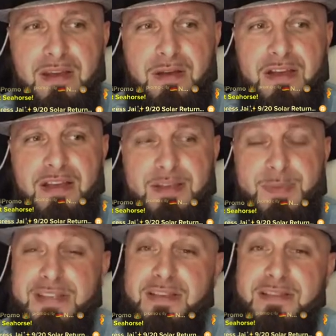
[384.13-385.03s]
is
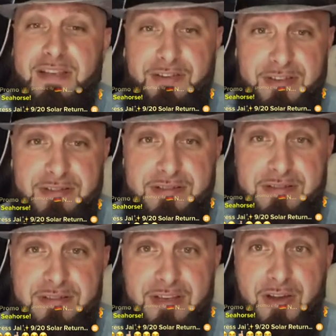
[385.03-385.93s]
basically it's ignorance.
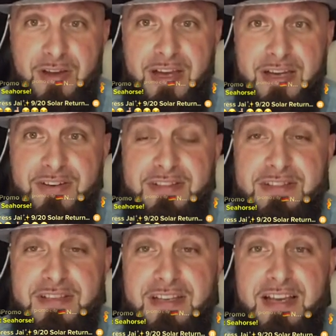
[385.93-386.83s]
Ignorance
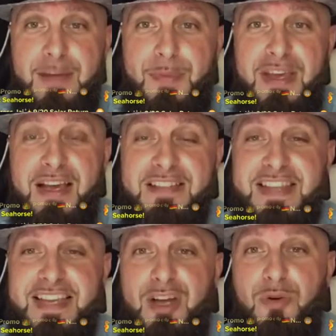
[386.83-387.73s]
because they
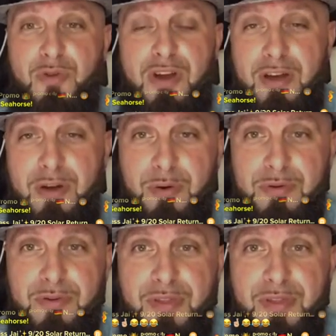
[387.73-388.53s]
don't know,